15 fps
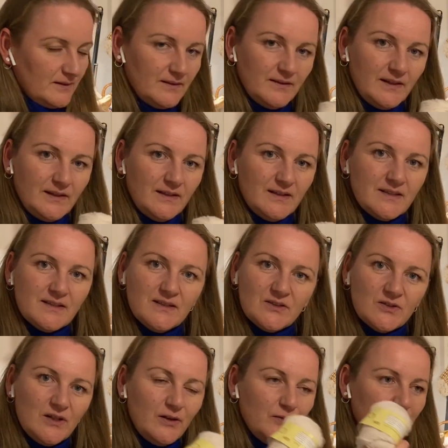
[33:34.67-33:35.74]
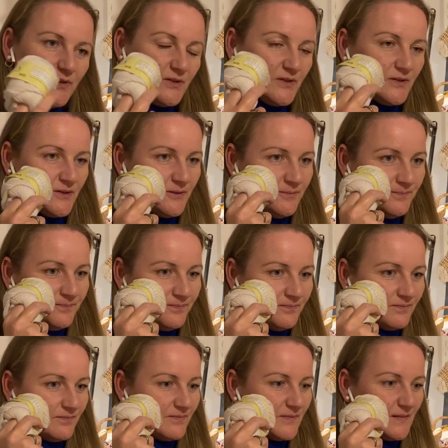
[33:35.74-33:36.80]
and it's the softest,
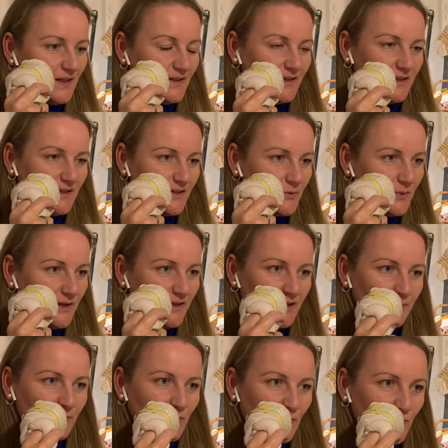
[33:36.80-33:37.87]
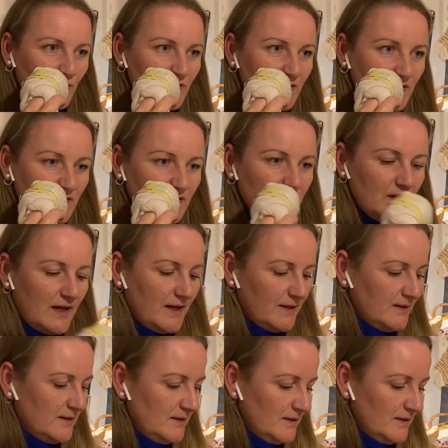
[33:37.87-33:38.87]
and that is why I'm using this yarn.